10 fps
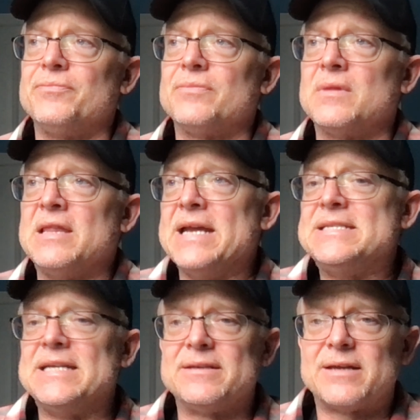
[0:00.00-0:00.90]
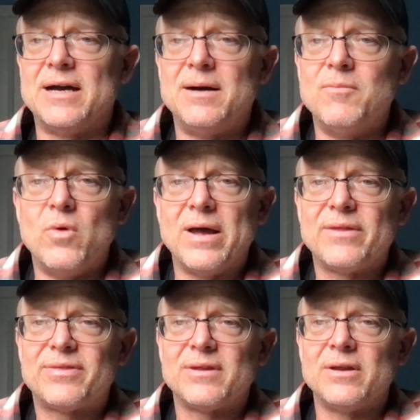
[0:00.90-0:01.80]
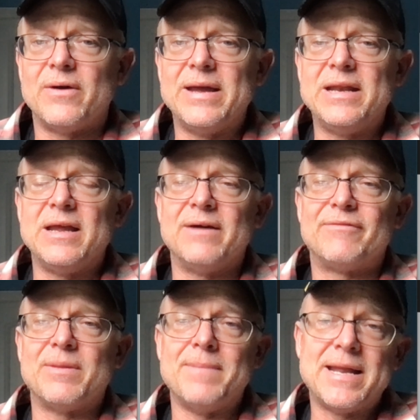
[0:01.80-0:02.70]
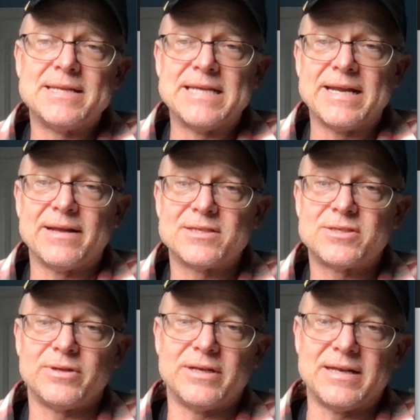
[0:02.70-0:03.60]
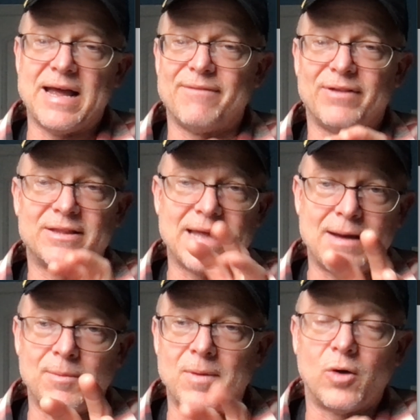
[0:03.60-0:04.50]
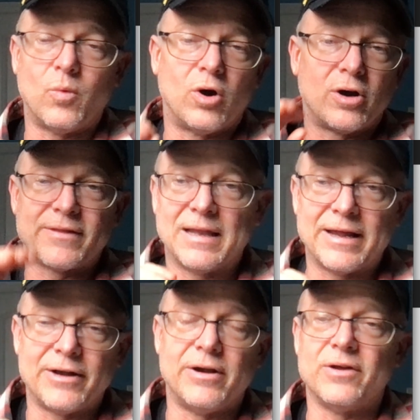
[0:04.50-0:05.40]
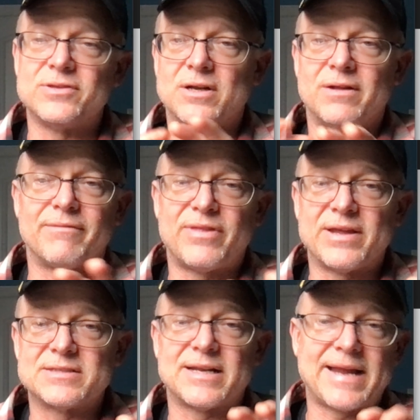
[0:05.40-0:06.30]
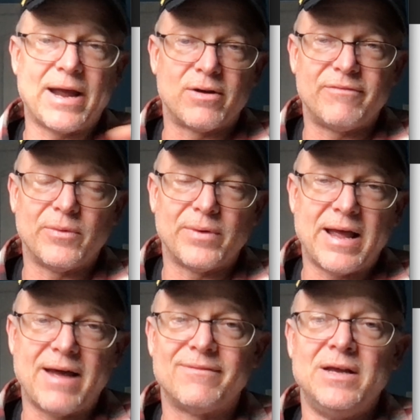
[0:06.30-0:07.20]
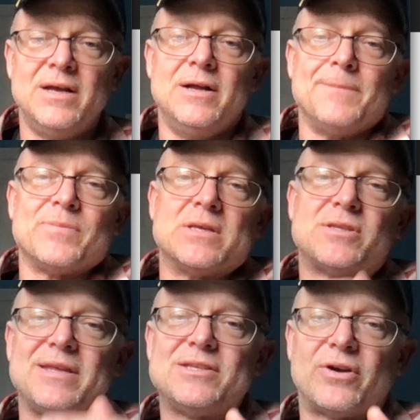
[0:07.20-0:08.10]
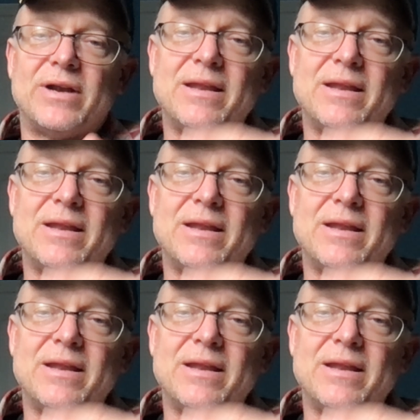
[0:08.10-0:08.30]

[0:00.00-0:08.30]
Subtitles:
they didn't come with, any of the metadata. So you didn't have, like, the album artwork and the liner notes and all the things that a counterfeit would have. So these are